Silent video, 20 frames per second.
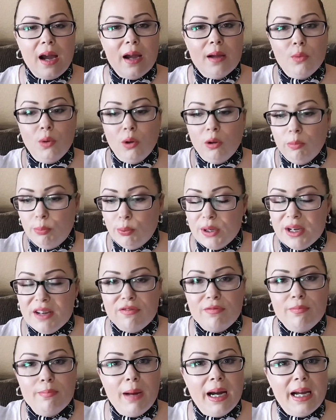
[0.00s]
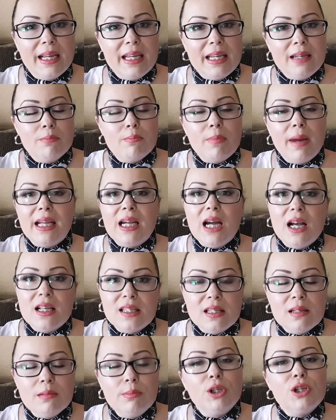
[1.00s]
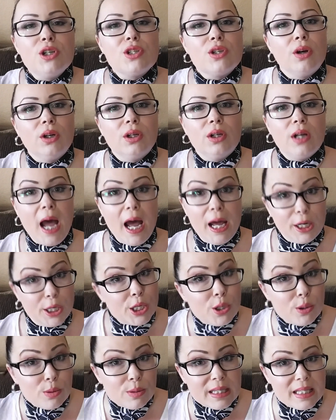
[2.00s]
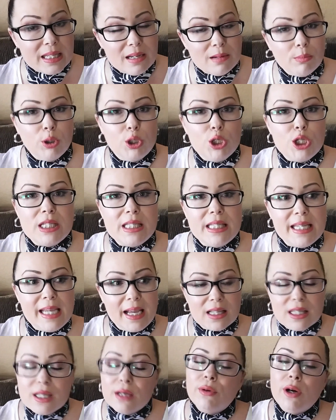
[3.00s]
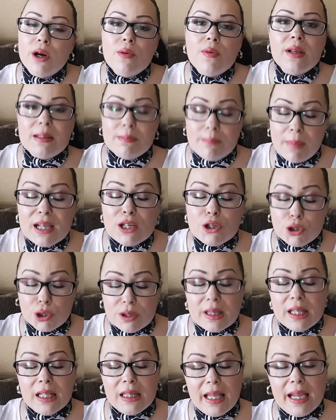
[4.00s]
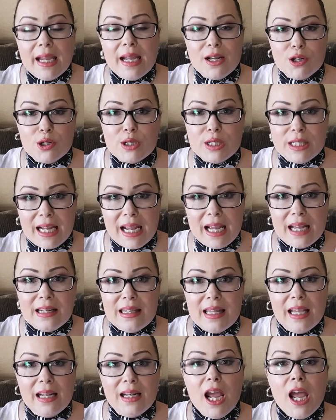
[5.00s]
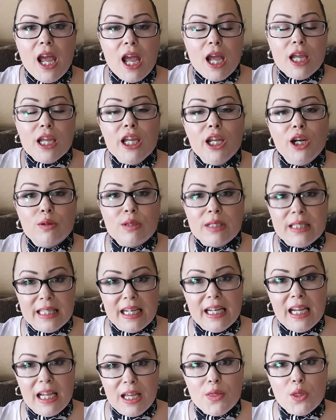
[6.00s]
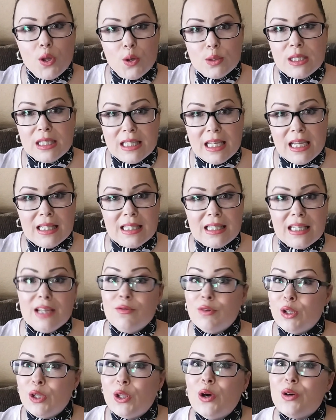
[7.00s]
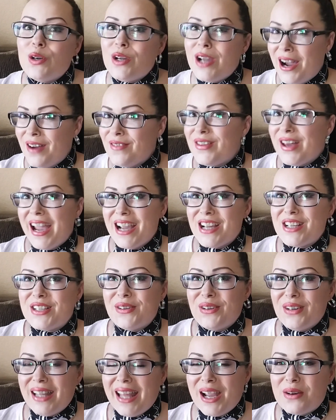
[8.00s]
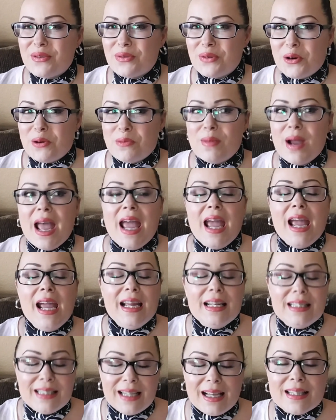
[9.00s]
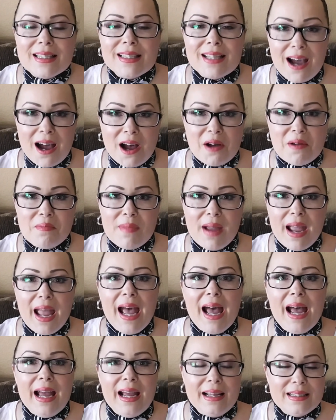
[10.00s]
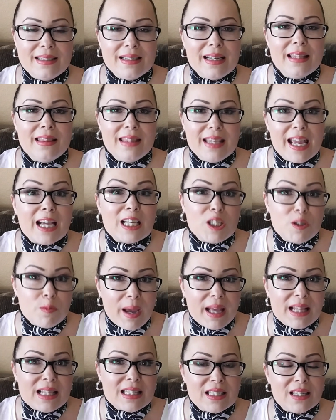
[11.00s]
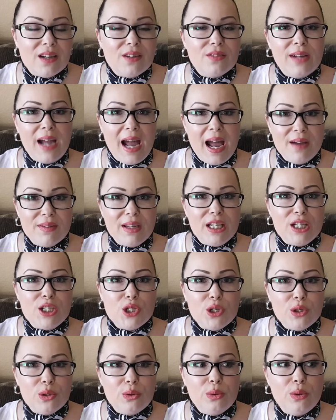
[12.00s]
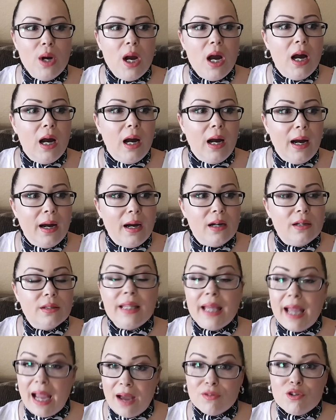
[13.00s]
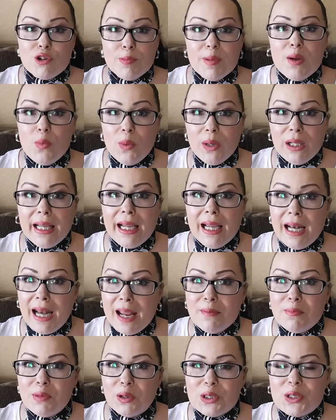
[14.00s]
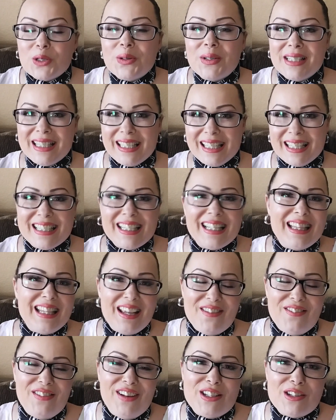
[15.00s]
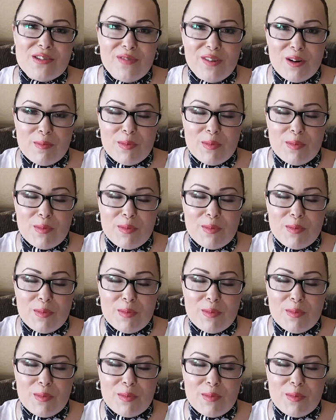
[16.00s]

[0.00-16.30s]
I will brief my customers on how to use the emergency exit row and make sure that they understand that, you know, sitting in those seats, even though you have the extra leg room, it does come at the expense of having to, they have to be willing and able to assist in the event of an